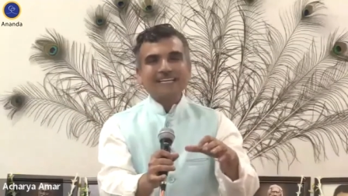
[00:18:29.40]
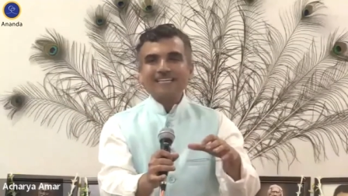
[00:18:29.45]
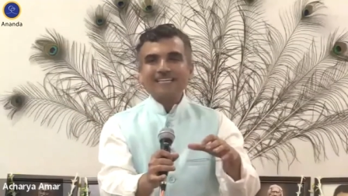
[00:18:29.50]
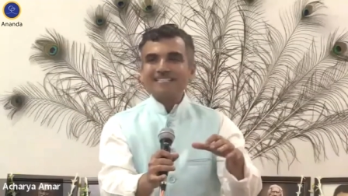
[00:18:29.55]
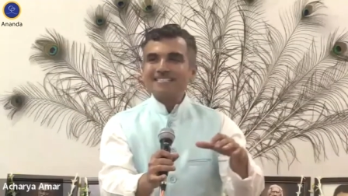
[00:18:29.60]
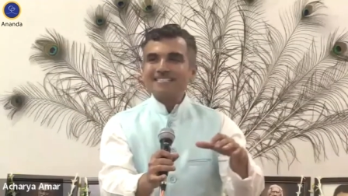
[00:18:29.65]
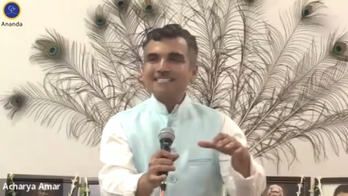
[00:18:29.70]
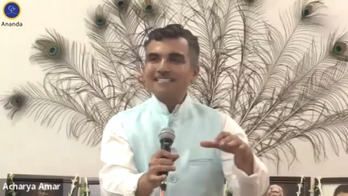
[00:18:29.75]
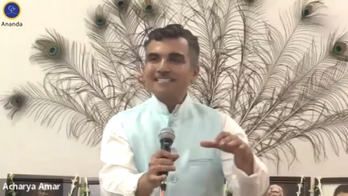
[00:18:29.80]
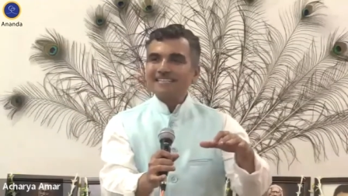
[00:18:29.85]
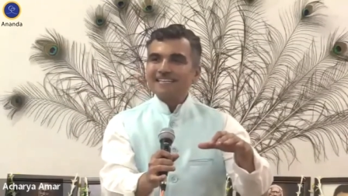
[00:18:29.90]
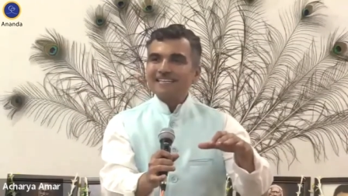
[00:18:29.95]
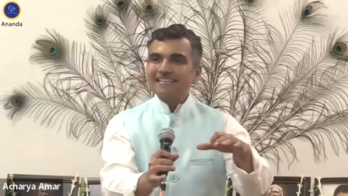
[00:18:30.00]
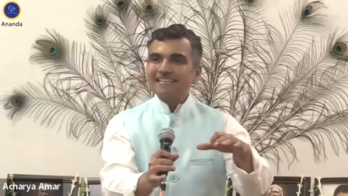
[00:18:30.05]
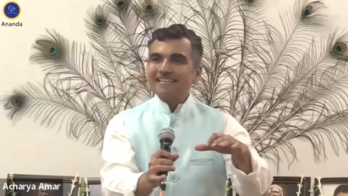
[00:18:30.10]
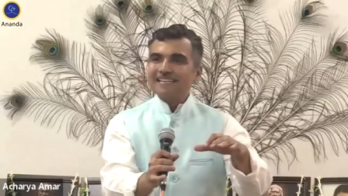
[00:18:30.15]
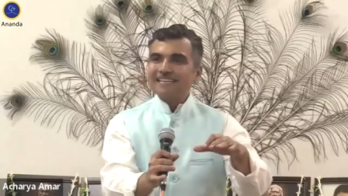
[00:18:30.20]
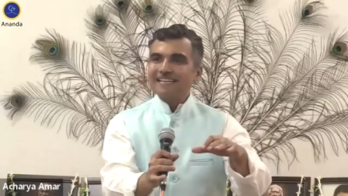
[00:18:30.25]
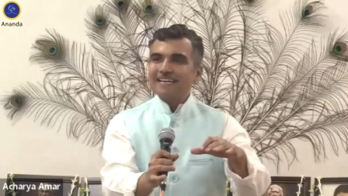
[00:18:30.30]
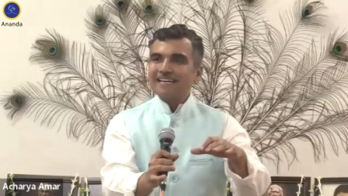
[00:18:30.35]
is
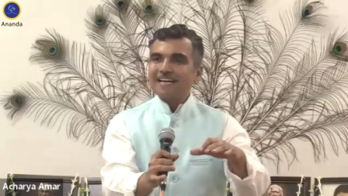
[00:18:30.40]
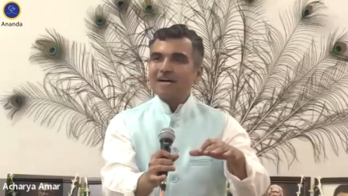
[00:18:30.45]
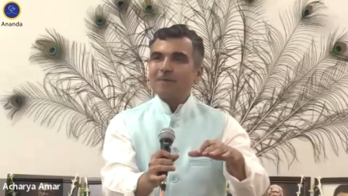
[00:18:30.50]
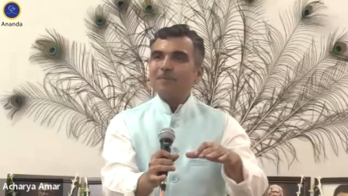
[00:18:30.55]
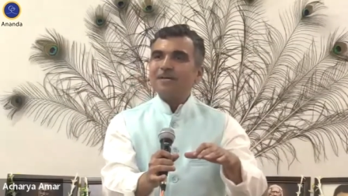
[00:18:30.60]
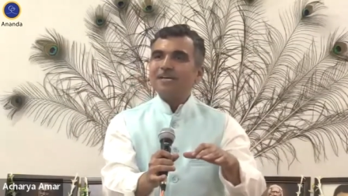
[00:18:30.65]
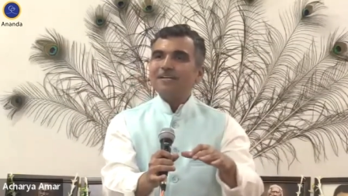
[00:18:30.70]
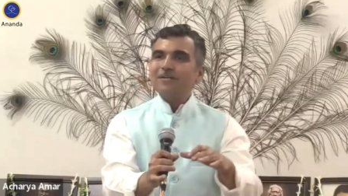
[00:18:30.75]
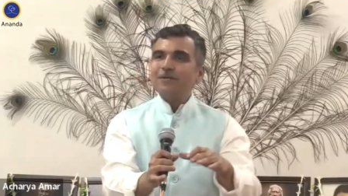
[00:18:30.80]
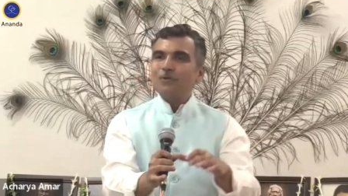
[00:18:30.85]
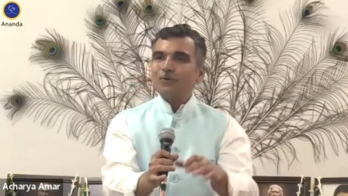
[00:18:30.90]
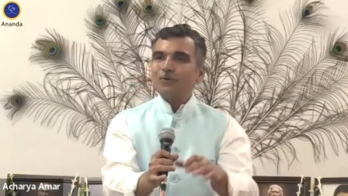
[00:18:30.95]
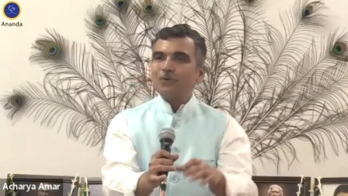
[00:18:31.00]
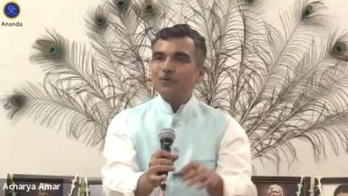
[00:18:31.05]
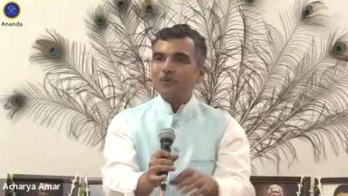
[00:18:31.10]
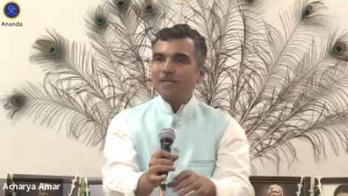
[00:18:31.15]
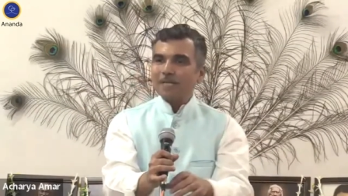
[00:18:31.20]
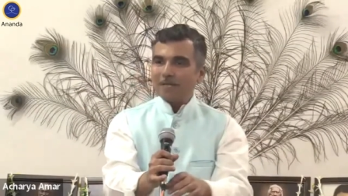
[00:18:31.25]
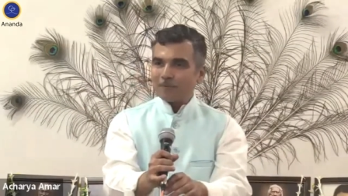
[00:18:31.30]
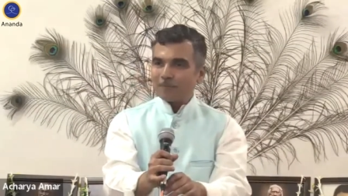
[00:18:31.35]
coming
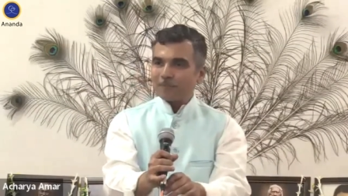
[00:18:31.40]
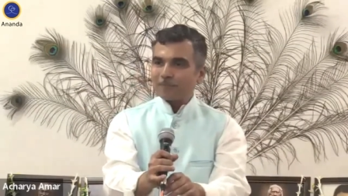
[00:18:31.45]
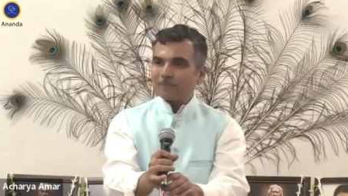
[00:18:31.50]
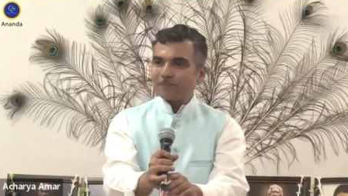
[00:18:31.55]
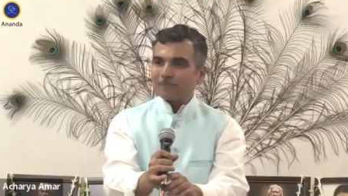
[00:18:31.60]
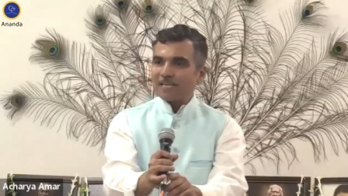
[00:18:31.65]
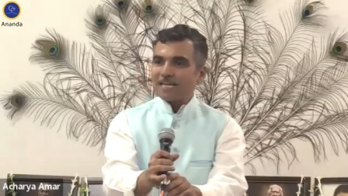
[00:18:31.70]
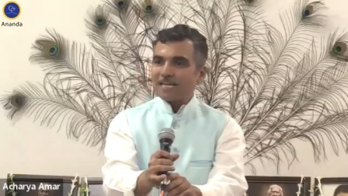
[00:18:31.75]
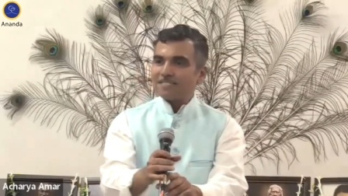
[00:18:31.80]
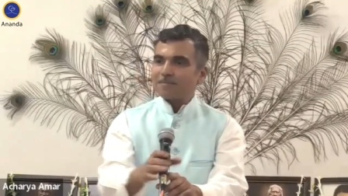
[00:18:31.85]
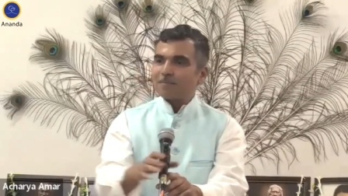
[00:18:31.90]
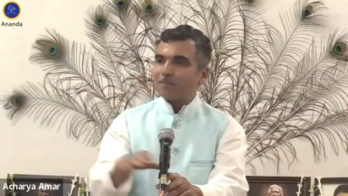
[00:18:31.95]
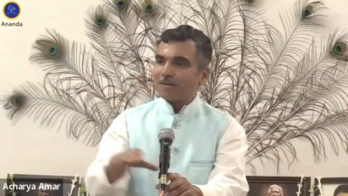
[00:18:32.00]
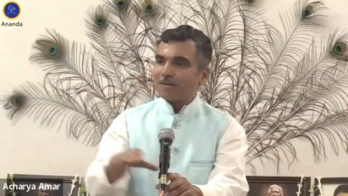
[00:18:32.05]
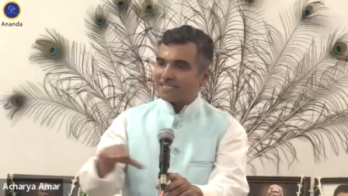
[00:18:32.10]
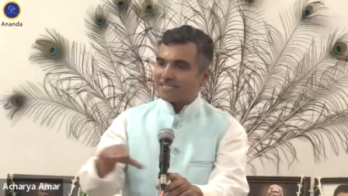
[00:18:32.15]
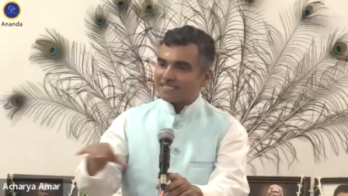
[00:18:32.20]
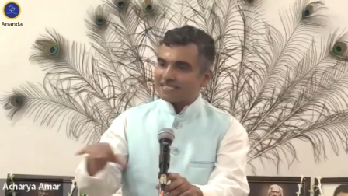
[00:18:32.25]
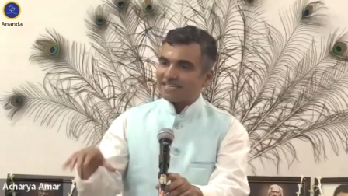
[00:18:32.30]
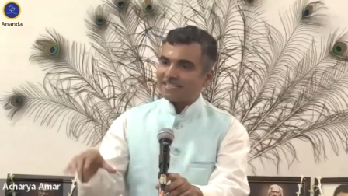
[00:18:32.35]
to him as a
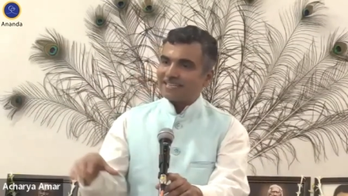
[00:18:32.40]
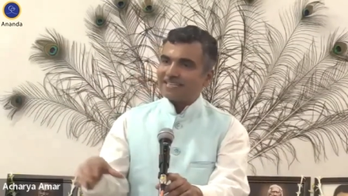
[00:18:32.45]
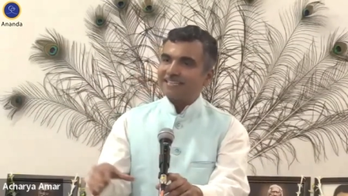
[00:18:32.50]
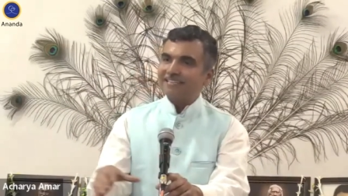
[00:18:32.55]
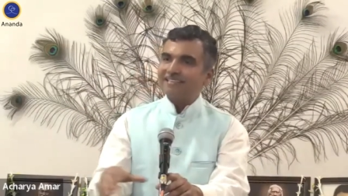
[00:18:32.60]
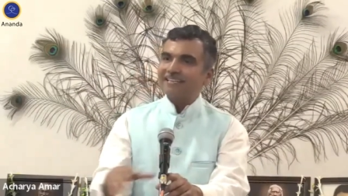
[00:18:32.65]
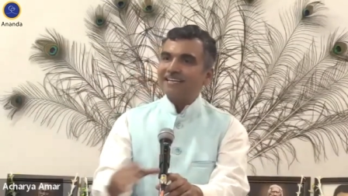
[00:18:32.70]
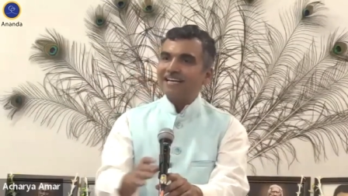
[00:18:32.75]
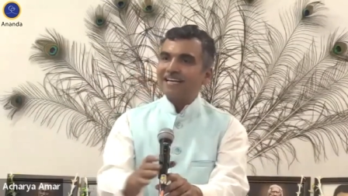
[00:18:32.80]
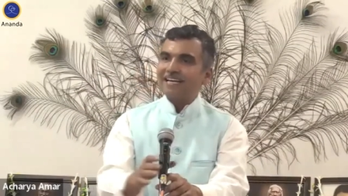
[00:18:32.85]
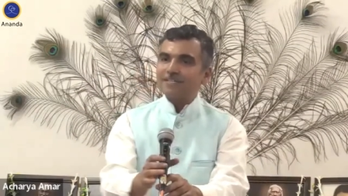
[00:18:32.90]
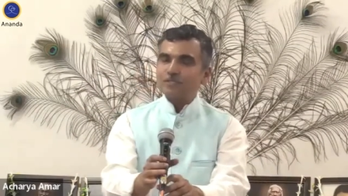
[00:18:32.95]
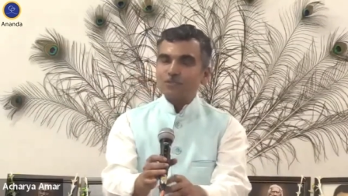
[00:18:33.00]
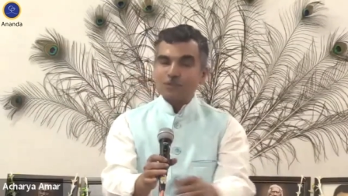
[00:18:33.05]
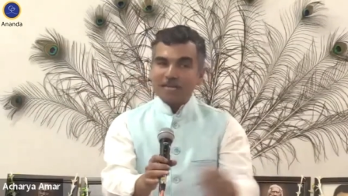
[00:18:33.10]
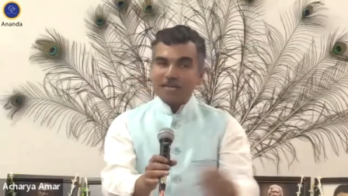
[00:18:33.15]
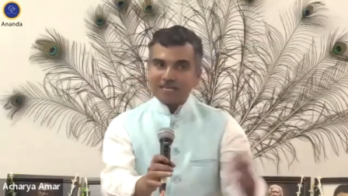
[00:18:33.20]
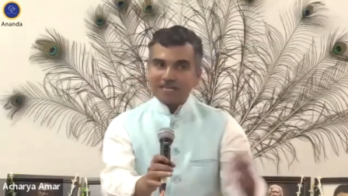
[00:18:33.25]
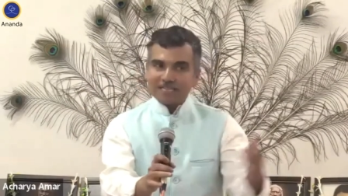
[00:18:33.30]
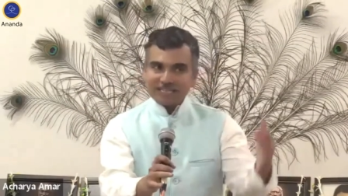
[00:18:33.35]
blessing, and
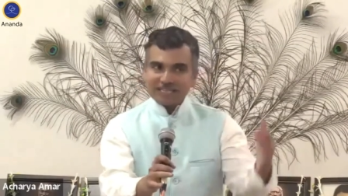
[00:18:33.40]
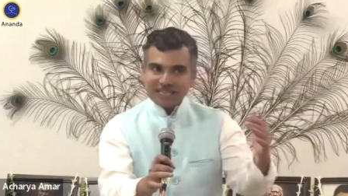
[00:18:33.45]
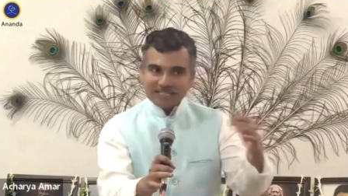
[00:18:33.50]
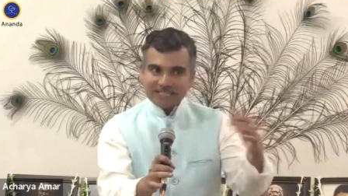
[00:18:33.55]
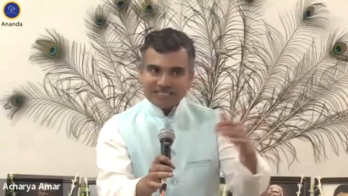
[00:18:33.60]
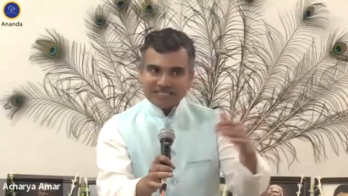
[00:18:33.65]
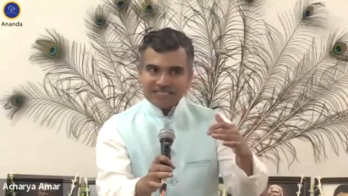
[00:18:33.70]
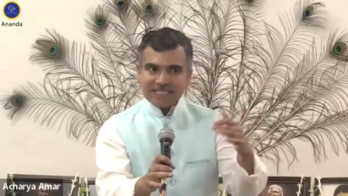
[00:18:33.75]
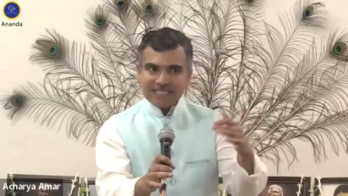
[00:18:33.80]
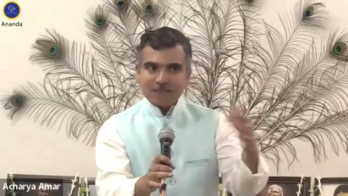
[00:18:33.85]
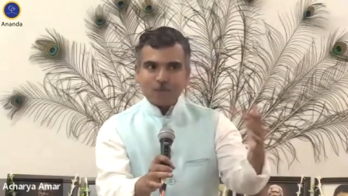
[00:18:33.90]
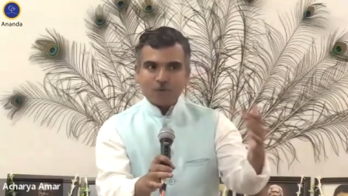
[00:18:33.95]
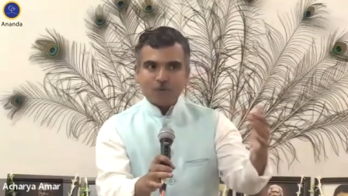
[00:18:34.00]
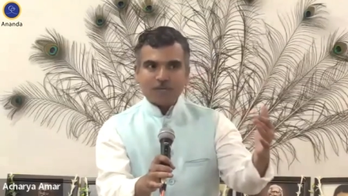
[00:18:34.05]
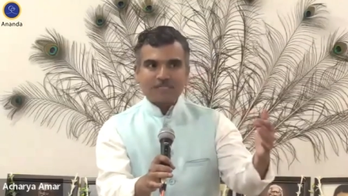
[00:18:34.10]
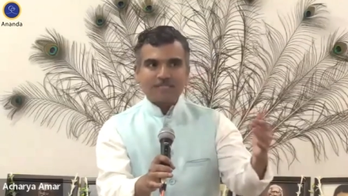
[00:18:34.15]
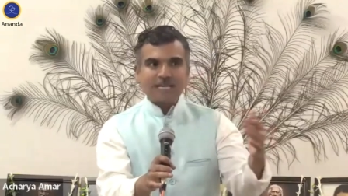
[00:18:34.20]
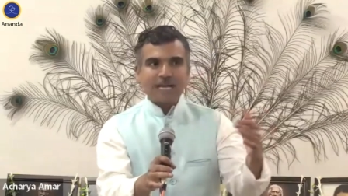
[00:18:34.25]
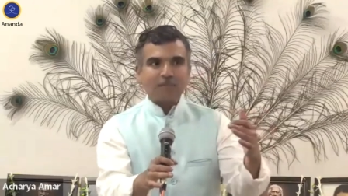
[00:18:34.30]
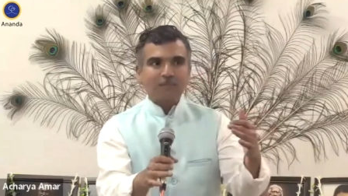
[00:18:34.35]
so that he can see what
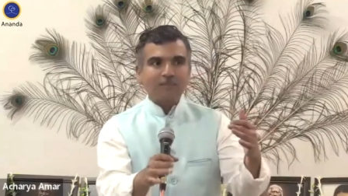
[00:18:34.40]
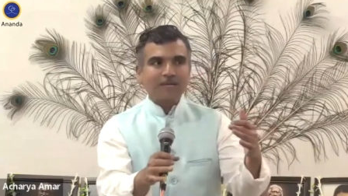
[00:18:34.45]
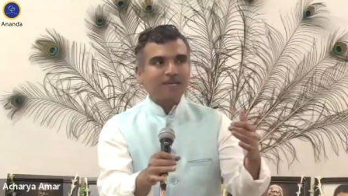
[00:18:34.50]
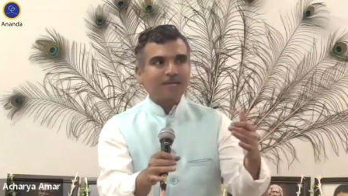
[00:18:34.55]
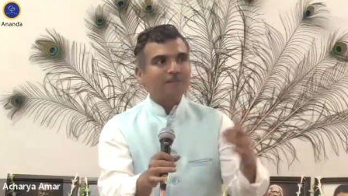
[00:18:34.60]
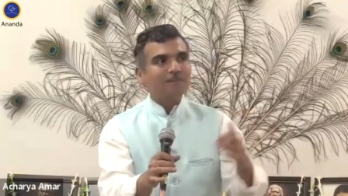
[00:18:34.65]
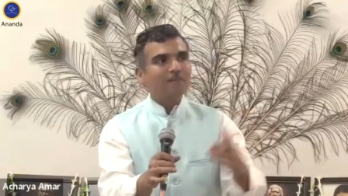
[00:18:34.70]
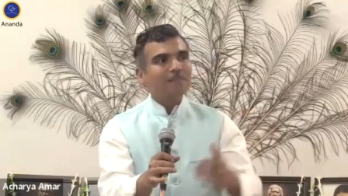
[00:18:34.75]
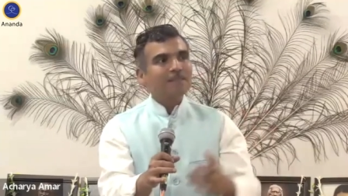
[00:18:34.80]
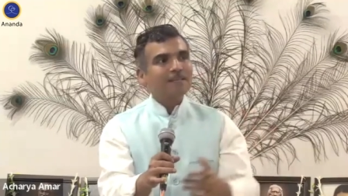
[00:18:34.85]
is happening.